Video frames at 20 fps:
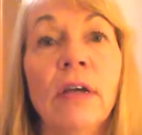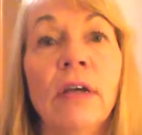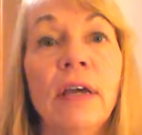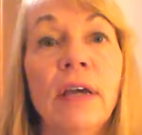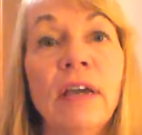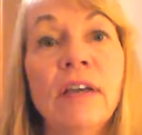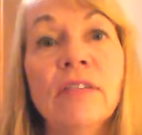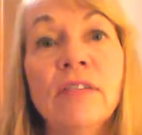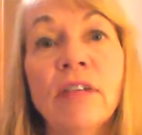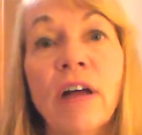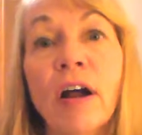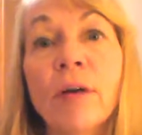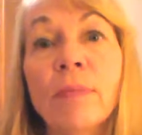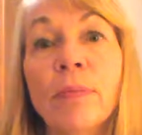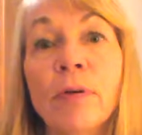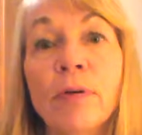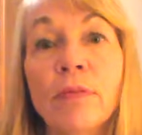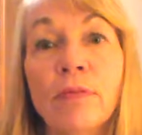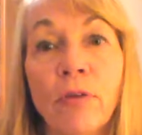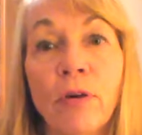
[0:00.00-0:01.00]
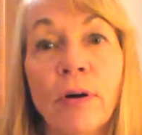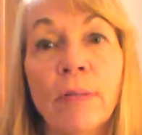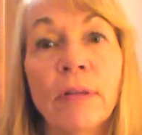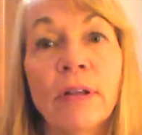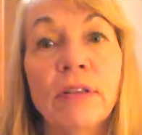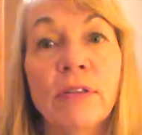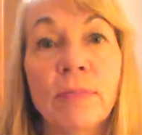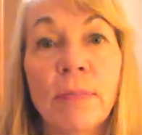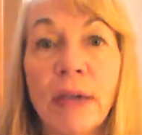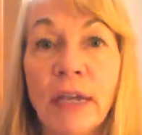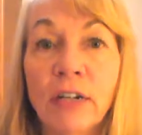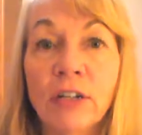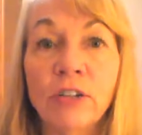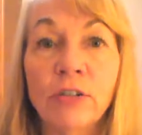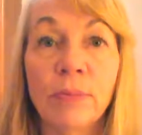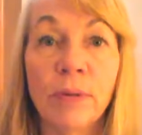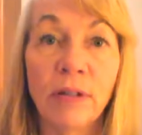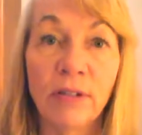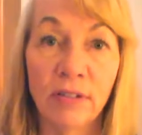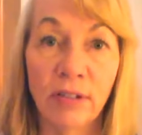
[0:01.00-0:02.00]
Is our performance
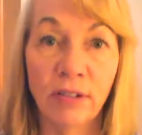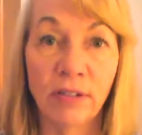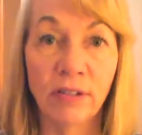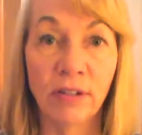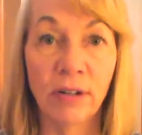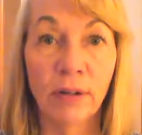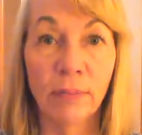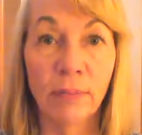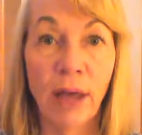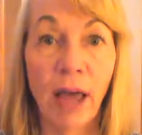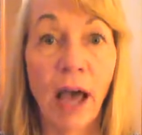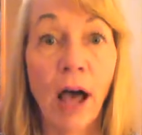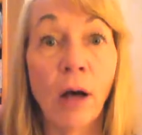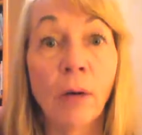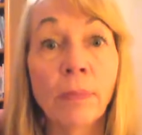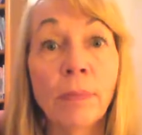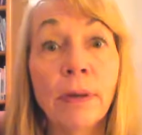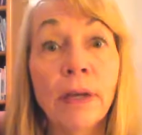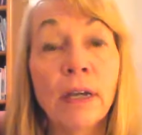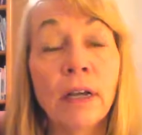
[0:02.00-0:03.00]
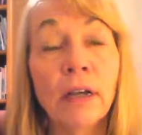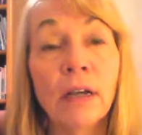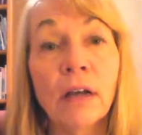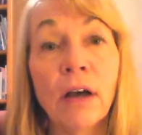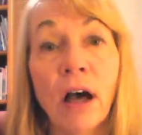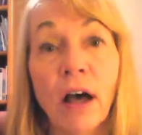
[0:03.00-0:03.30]
management system helping